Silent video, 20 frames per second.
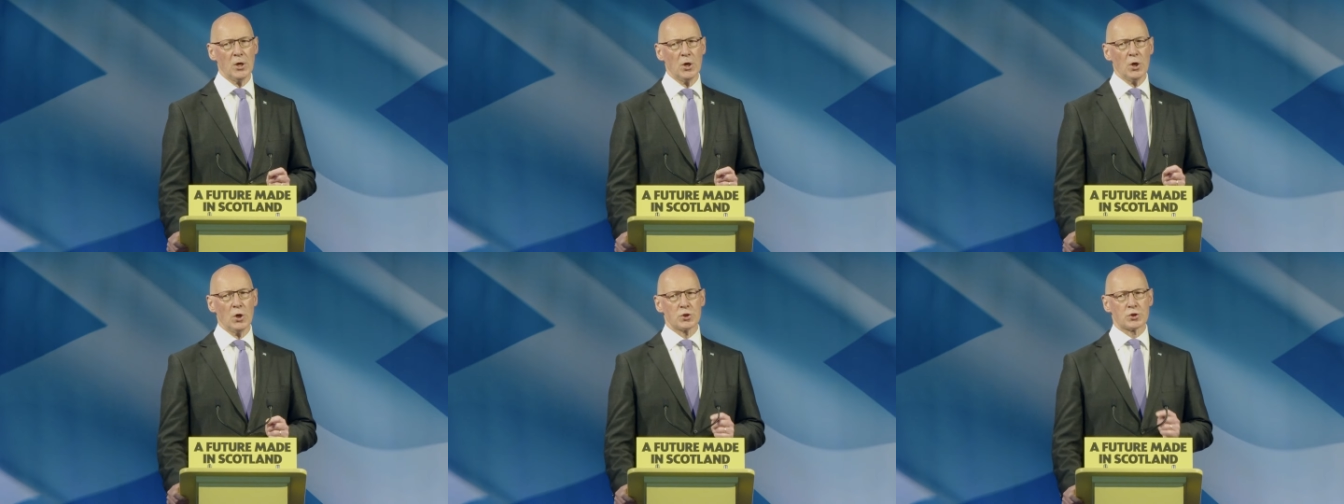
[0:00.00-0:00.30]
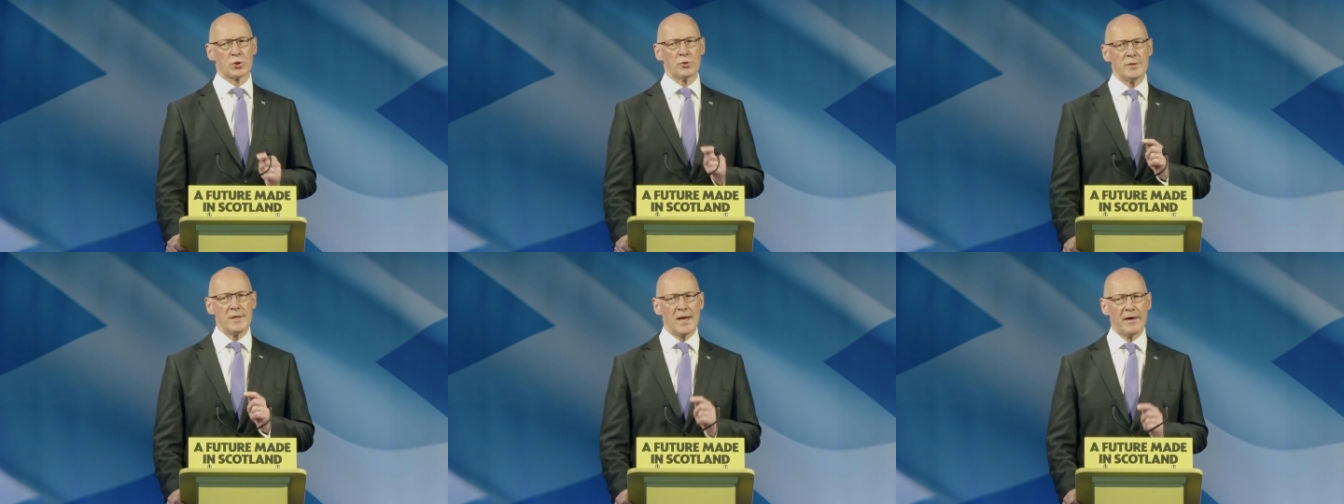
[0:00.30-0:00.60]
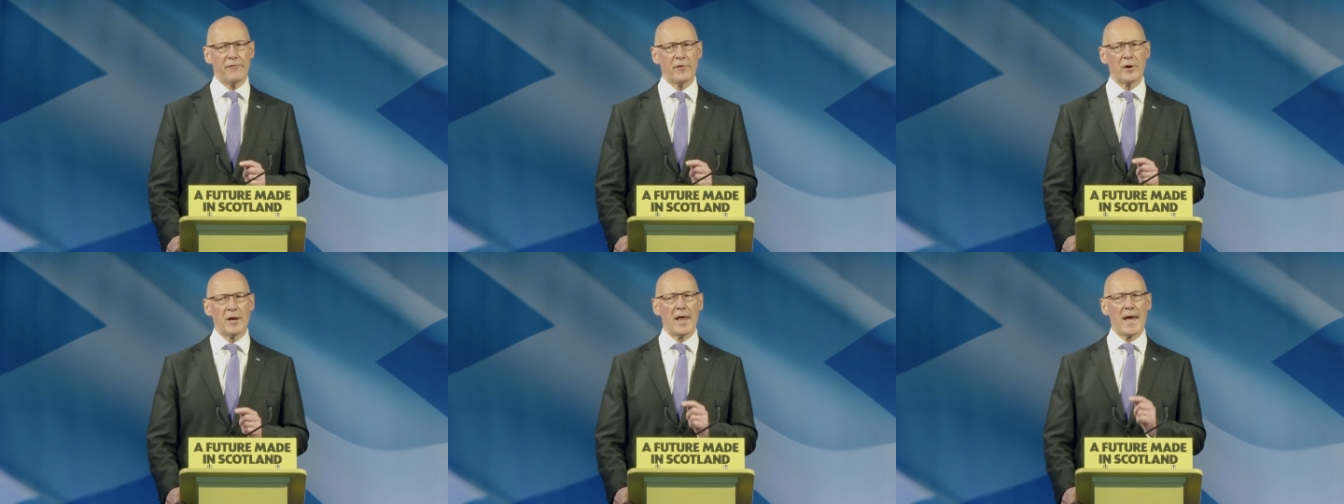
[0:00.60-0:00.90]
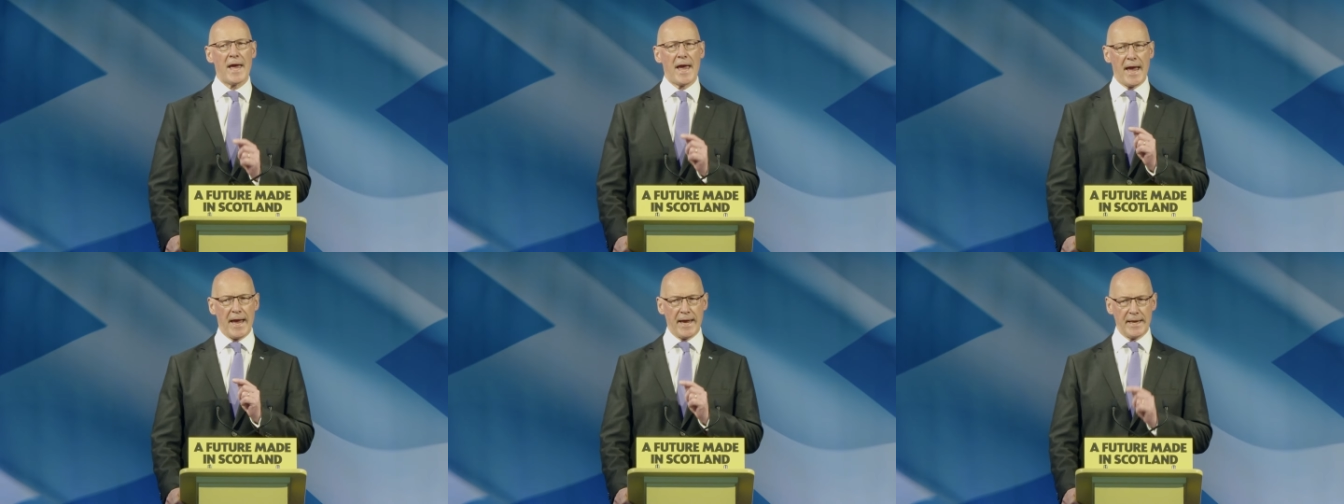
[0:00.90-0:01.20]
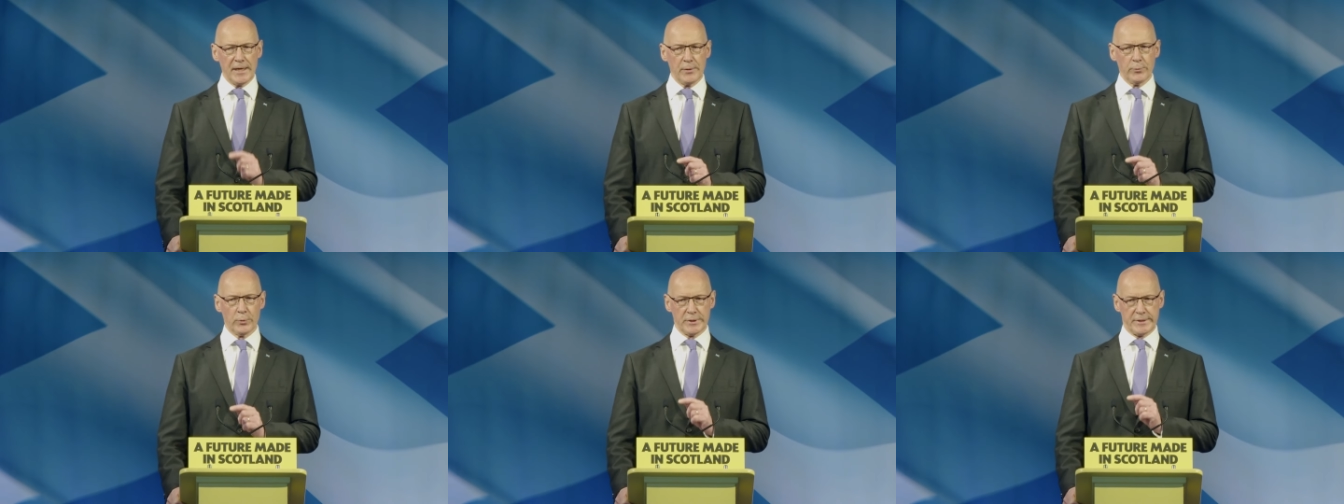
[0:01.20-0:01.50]
So never let
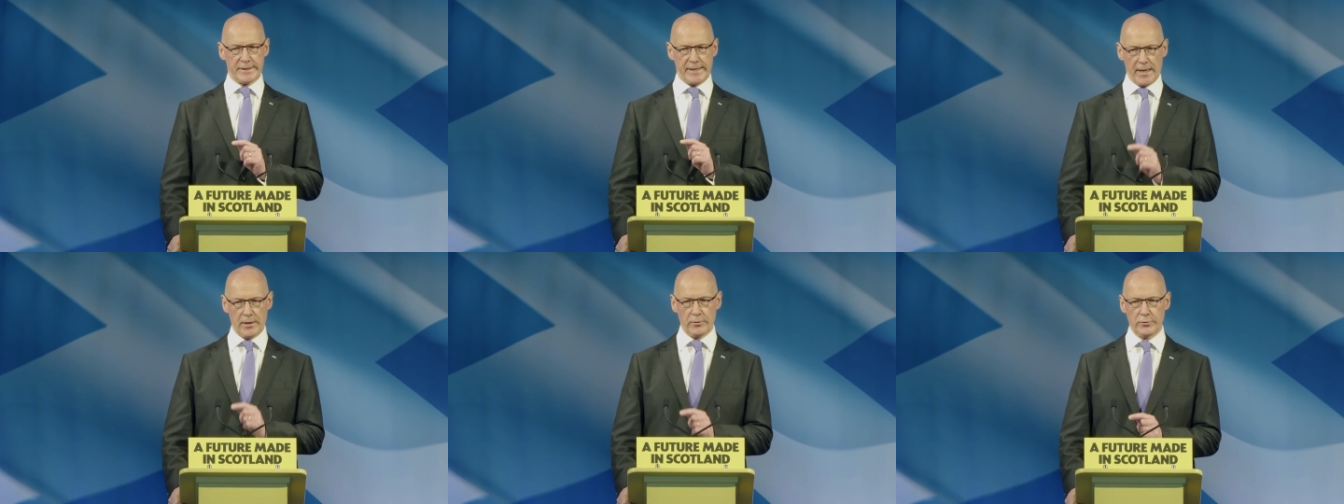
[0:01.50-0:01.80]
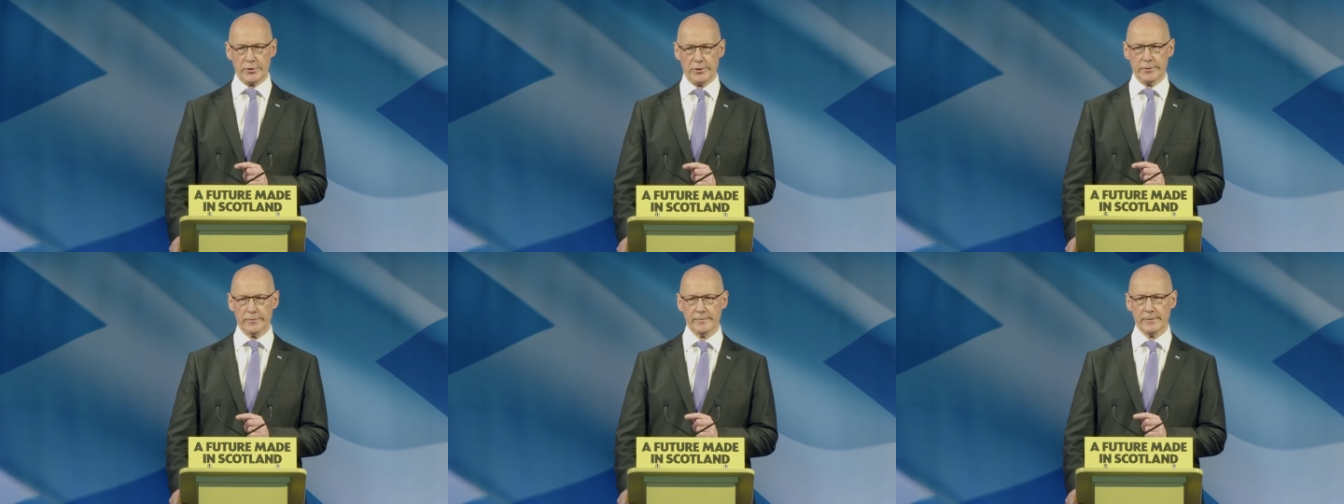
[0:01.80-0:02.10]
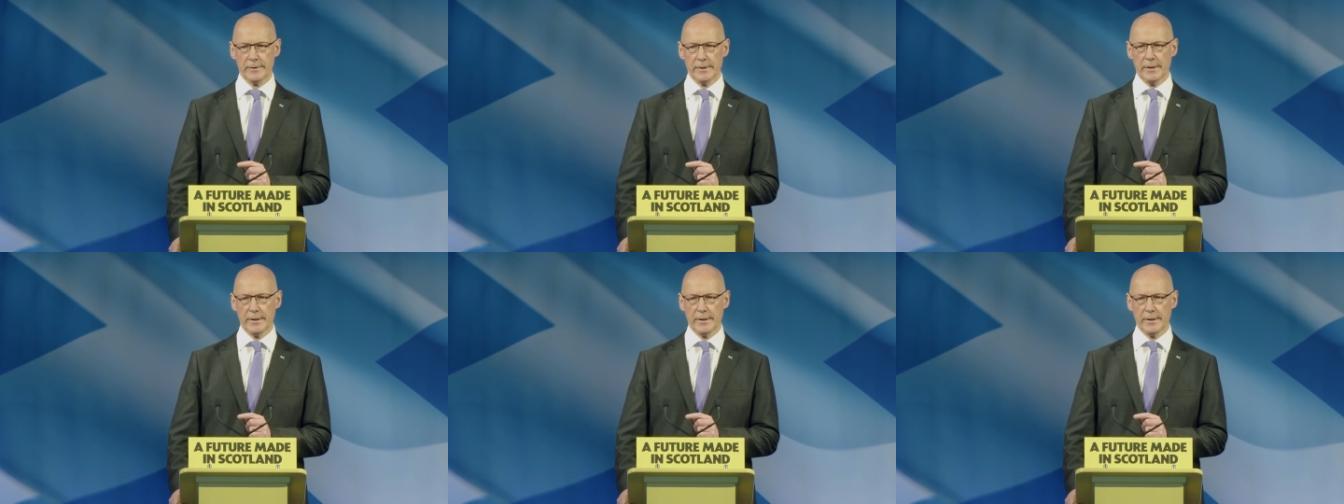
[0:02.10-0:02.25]
anyone tell you